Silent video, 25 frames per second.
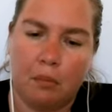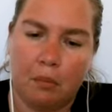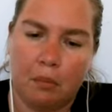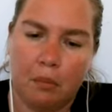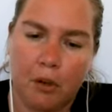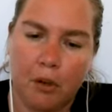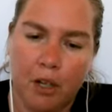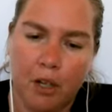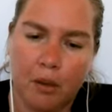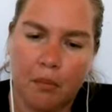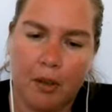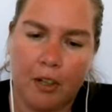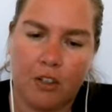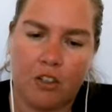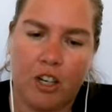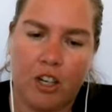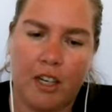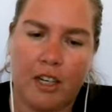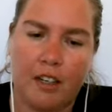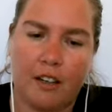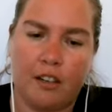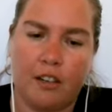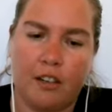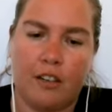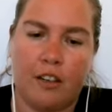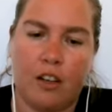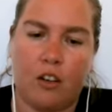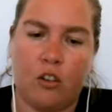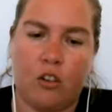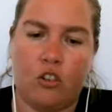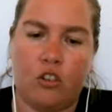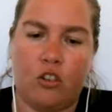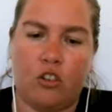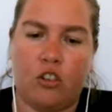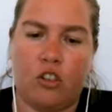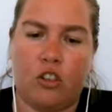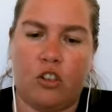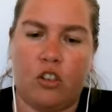pretty much any
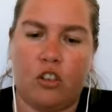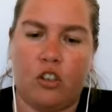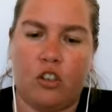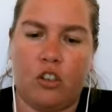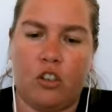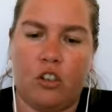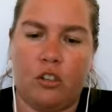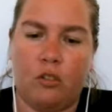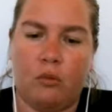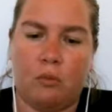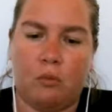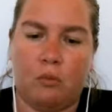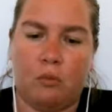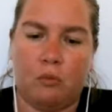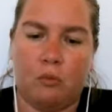social,